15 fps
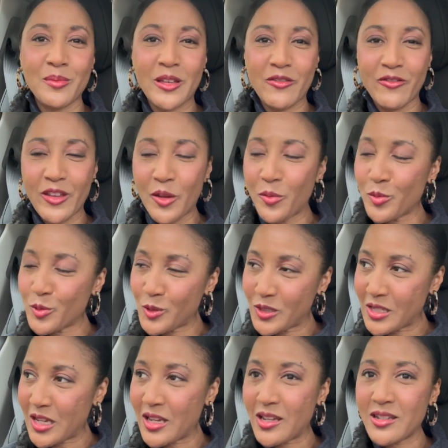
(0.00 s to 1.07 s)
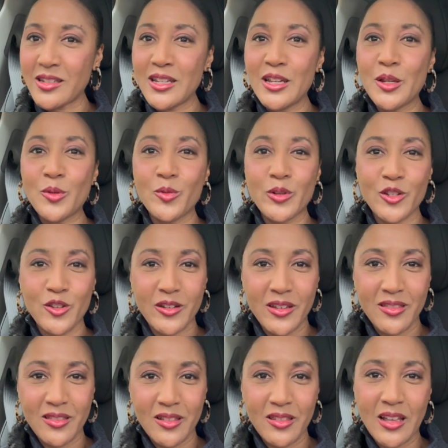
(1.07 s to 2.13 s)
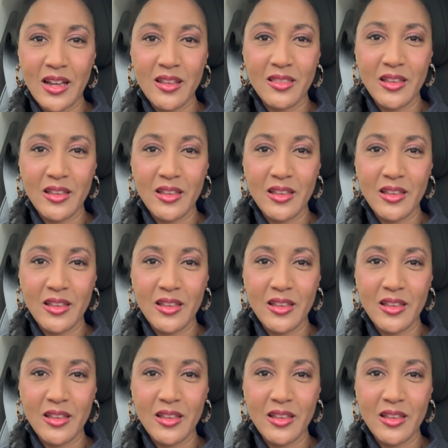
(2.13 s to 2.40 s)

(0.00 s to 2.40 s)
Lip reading: That faith will stand when you're in the light.